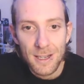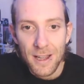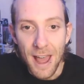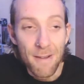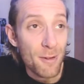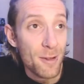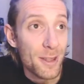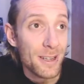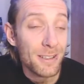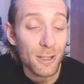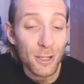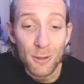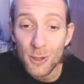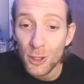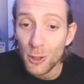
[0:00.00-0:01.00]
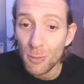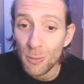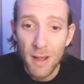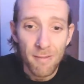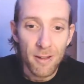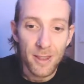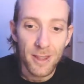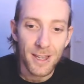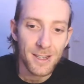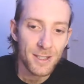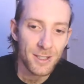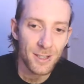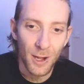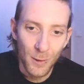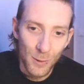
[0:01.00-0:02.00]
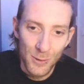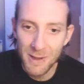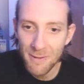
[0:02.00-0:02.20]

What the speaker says: everything YouTube, everything Star Wars,